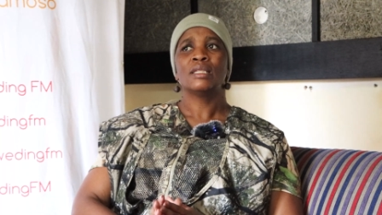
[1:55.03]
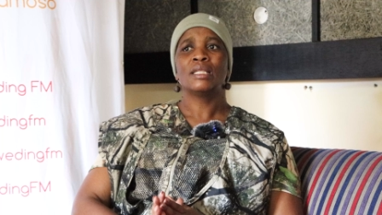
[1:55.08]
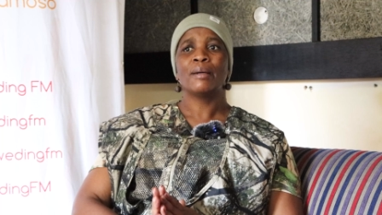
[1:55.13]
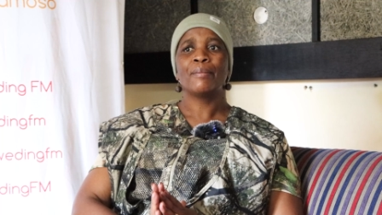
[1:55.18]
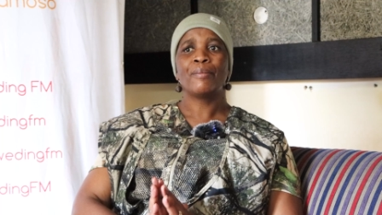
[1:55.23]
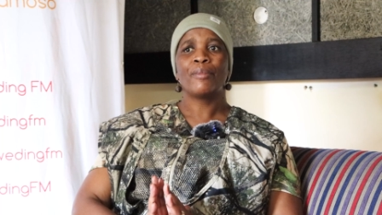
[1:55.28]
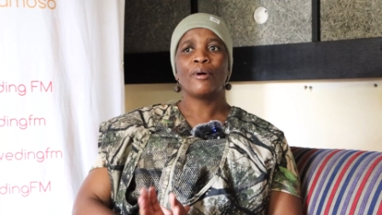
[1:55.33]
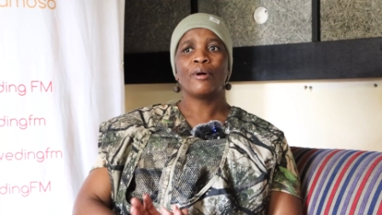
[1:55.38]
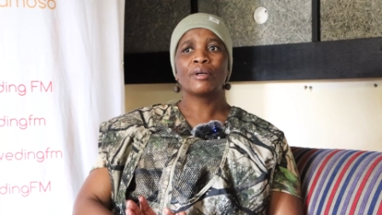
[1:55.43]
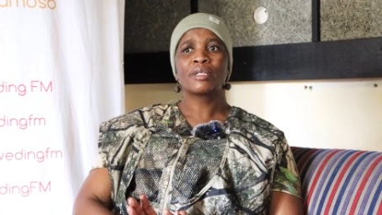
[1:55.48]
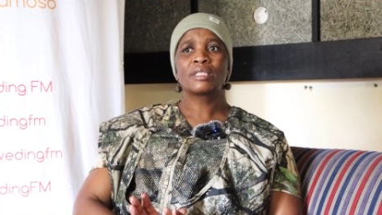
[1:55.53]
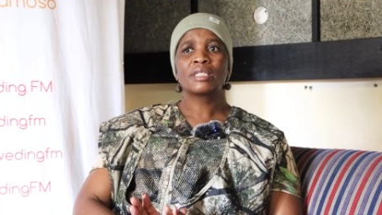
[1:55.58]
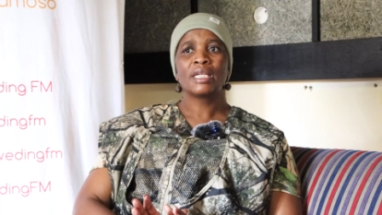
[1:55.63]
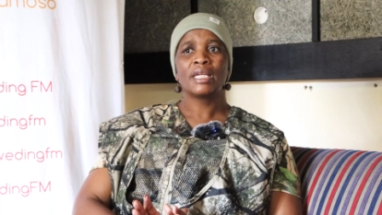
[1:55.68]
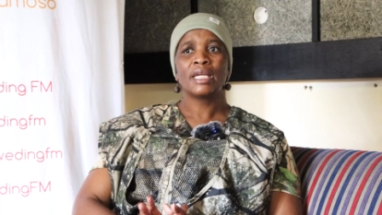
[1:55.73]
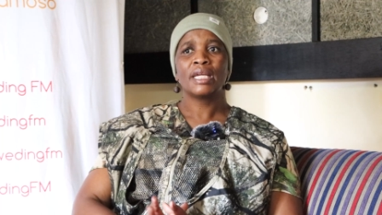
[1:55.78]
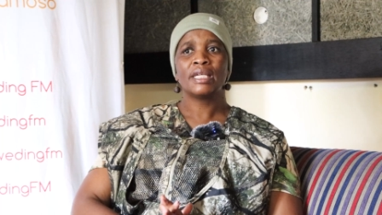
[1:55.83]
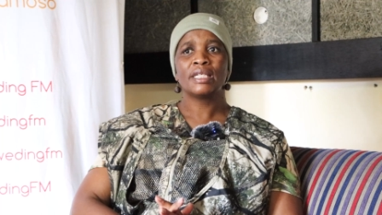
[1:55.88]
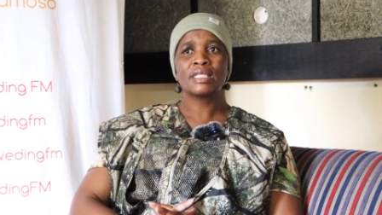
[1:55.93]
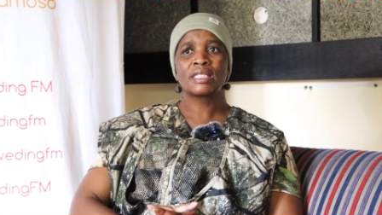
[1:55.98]
The board
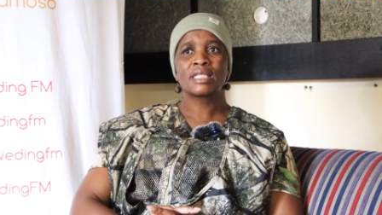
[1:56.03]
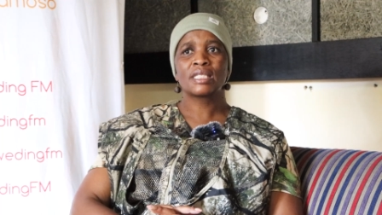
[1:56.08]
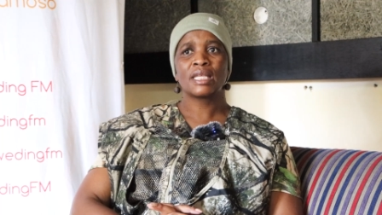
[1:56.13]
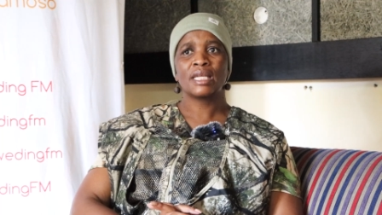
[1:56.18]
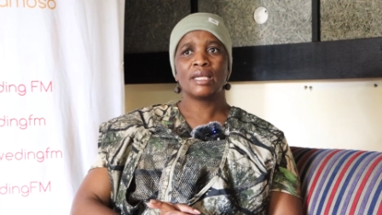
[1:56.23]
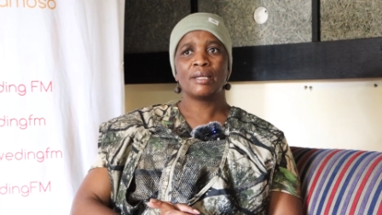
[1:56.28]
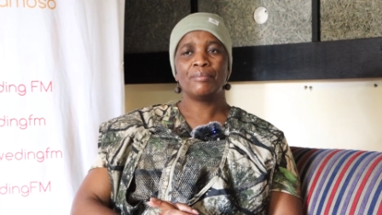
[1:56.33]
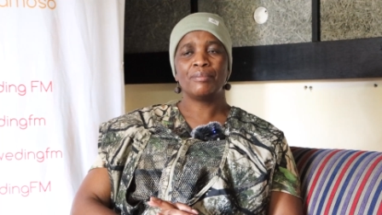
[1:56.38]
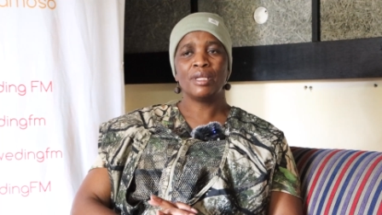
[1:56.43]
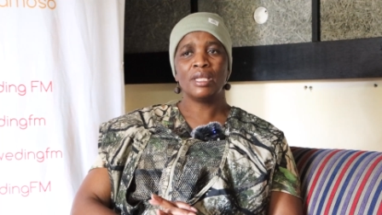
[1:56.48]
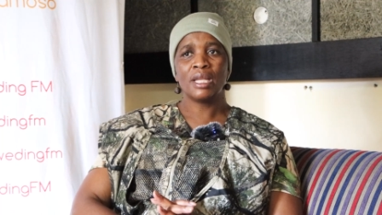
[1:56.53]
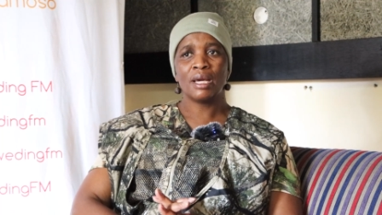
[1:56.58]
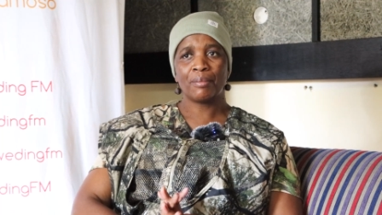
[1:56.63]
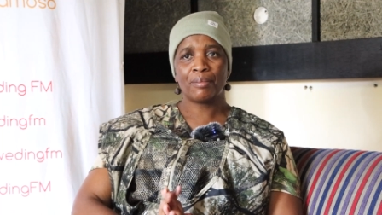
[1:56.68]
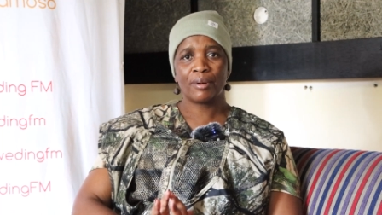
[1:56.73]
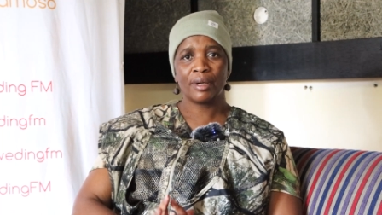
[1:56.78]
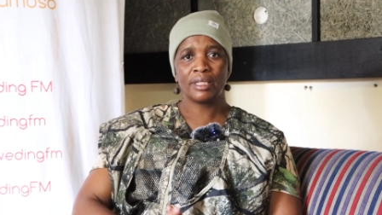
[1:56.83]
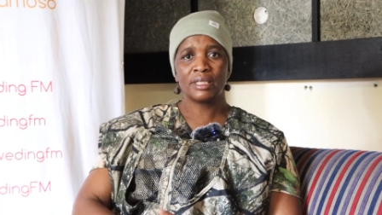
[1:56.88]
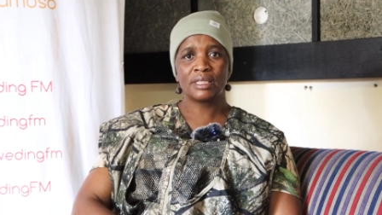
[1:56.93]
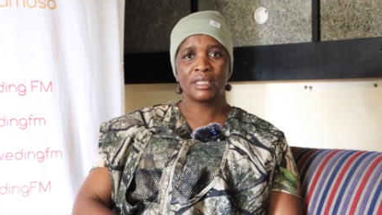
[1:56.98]
has been
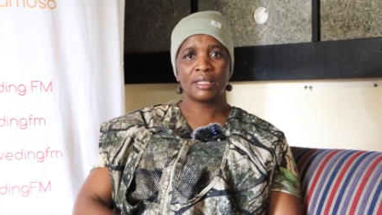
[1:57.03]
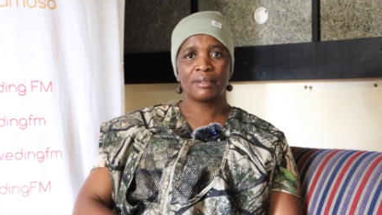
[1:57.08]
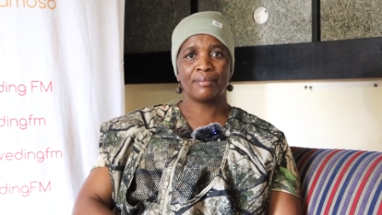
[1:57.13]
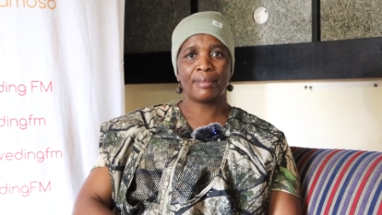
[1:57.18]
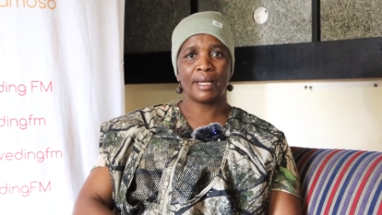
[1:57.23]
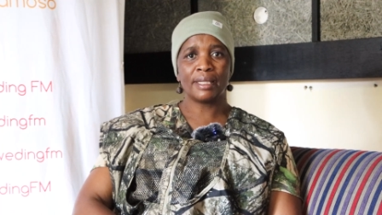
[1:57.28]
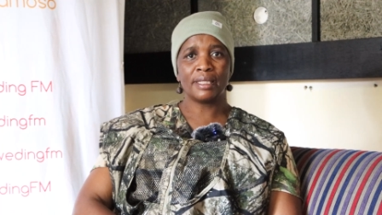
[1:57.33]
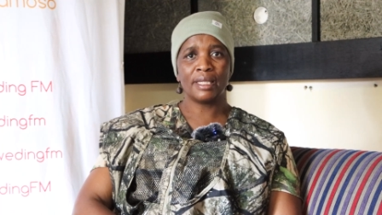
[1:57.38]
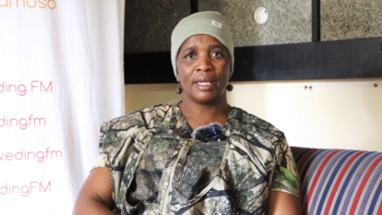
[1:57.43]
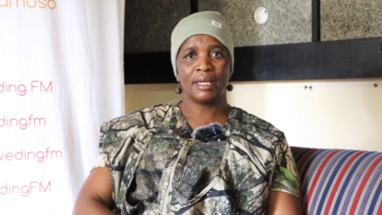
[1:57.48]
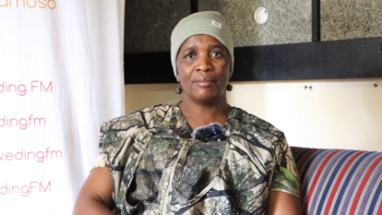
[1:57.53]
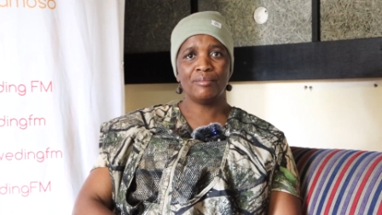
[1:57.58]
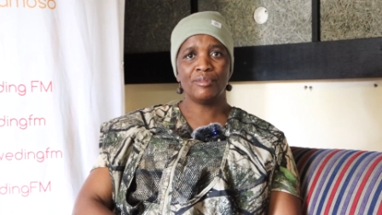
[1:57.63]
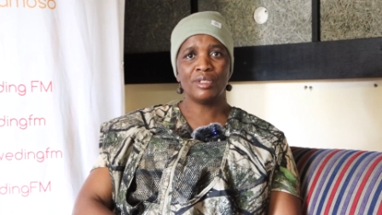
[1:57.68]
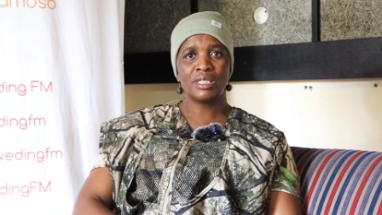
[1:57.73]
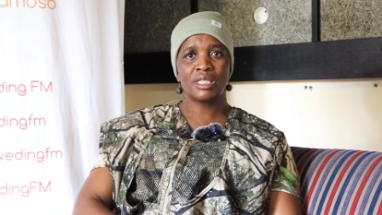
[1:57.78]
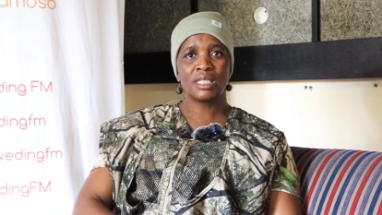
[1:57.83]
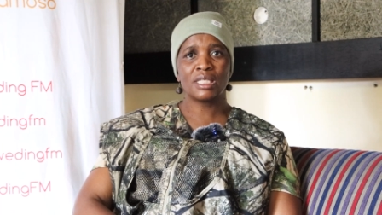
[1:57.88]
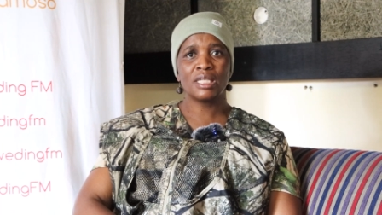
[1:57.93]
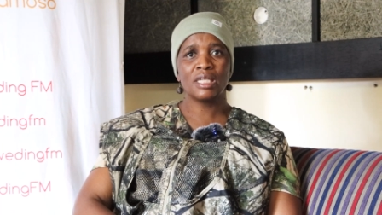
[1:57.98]
appointed by the
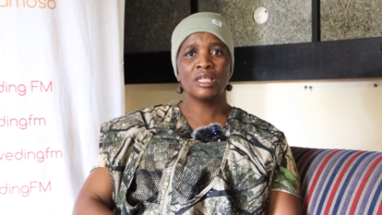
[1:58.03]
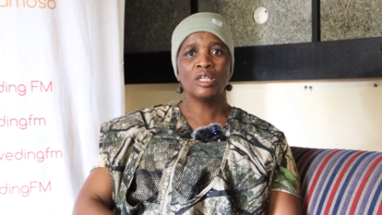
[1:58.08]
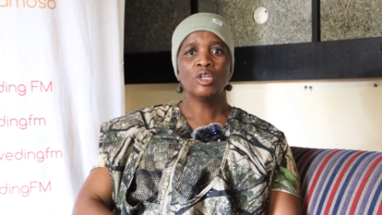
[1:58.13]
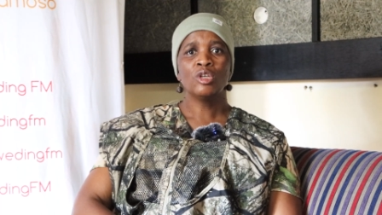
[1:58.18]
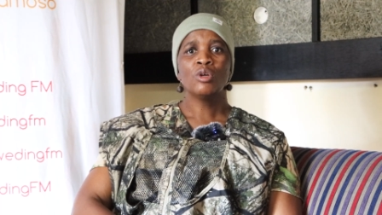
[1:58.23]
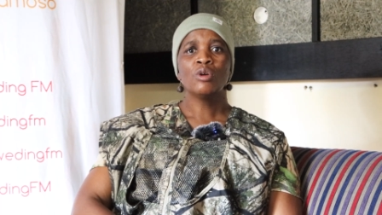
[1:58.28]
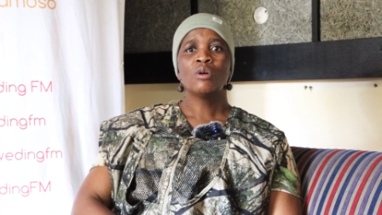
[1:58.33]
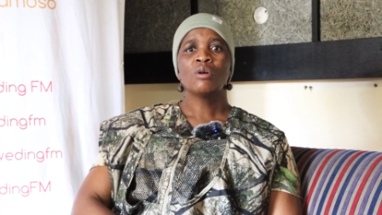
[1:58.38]
MEC.